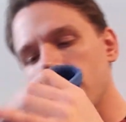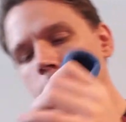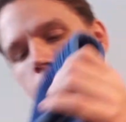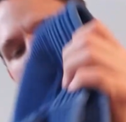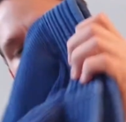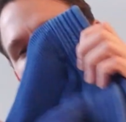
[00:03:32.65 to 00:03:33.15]

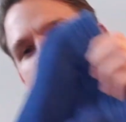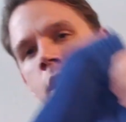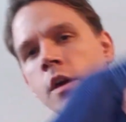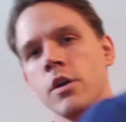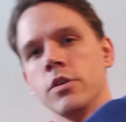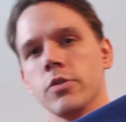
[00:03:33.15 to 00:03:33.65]
But
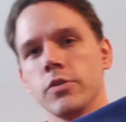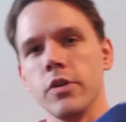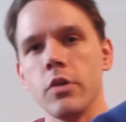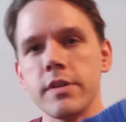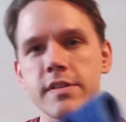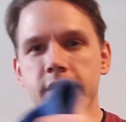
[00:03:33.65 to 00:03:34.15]
you'll
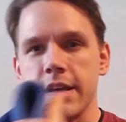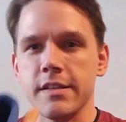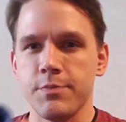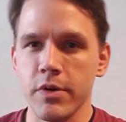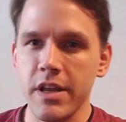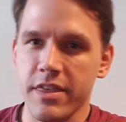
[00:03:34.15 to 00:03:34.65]
notice that it's
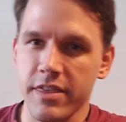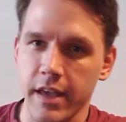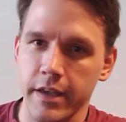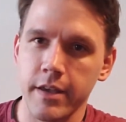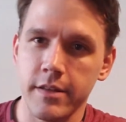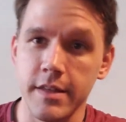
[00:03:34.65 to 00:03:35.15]
pretty
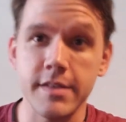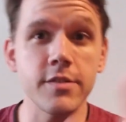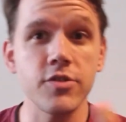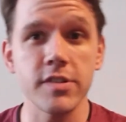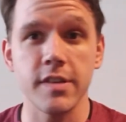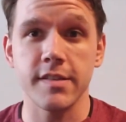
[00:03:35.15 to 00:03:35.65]
thick. This is
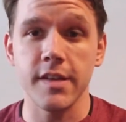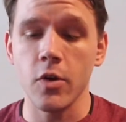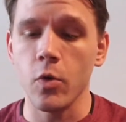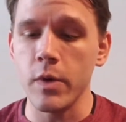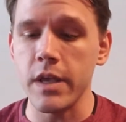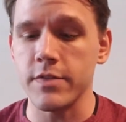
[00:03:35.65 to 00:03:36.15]
just a single
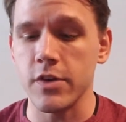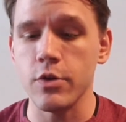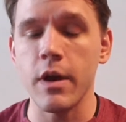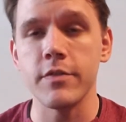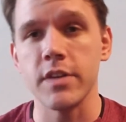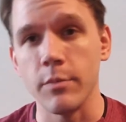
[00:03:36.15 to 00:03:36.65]
weave. So you
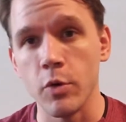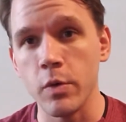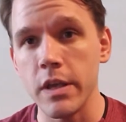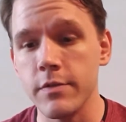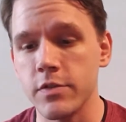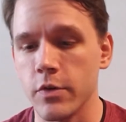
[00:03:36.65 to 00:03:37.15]
have double
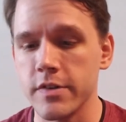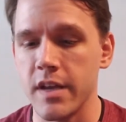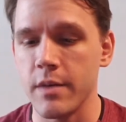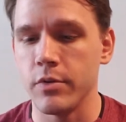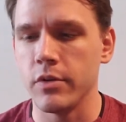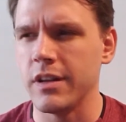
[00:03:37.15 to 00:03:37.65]
weaves, for
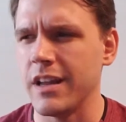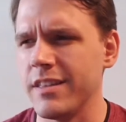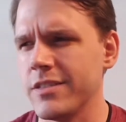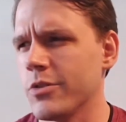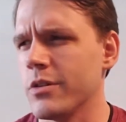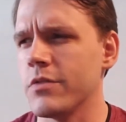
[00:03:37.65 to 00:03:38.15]
example, and I
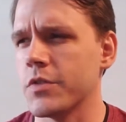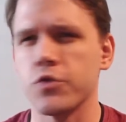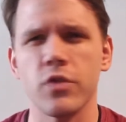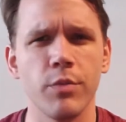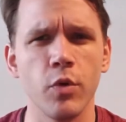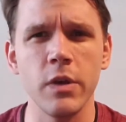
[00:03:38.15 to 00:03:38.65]
think there are even
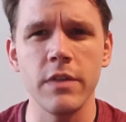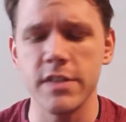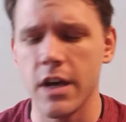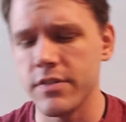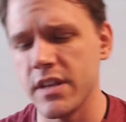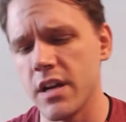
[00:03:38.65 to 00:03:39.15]
triple weaves
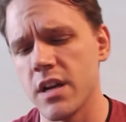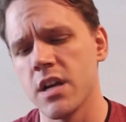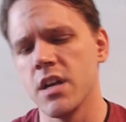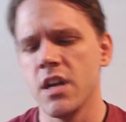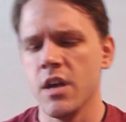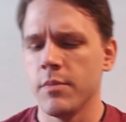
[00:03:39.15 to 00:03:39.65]
out there.
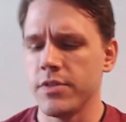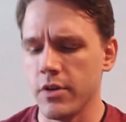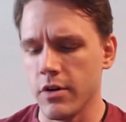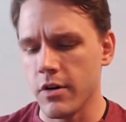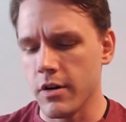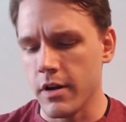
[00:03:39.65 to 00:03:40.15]
But there
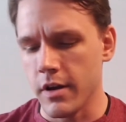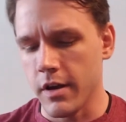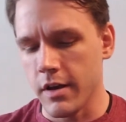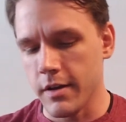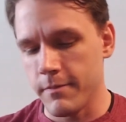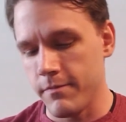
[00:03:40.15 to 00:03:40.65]

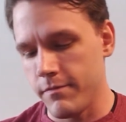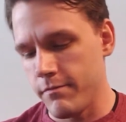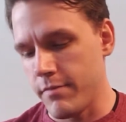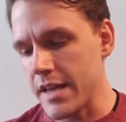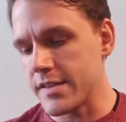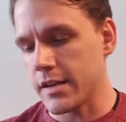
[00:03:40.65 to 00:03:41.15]
are
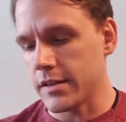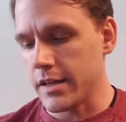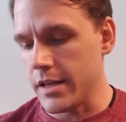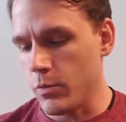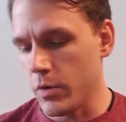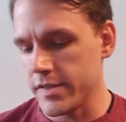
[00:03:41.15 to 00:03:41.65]

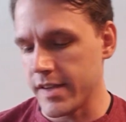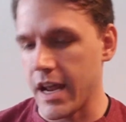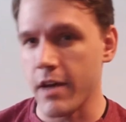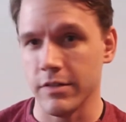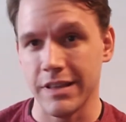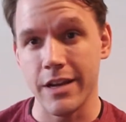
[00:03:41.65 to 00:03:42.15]
basically ones that
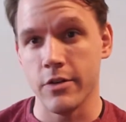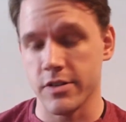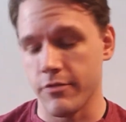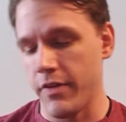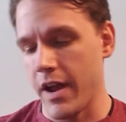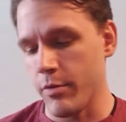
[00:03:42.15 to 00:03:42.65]
have layers
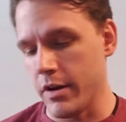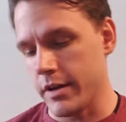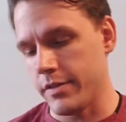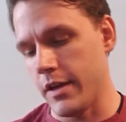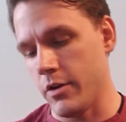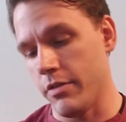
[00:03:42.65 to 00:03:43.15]
of fabric
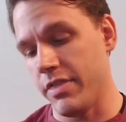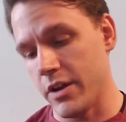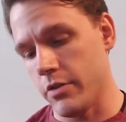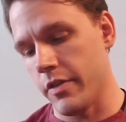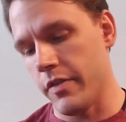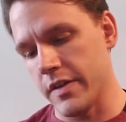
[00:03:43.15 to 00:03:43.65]
that are
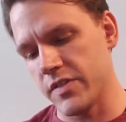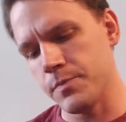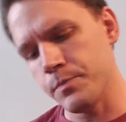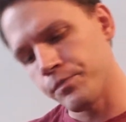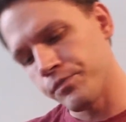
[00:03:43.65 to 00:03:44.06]
thicker than this.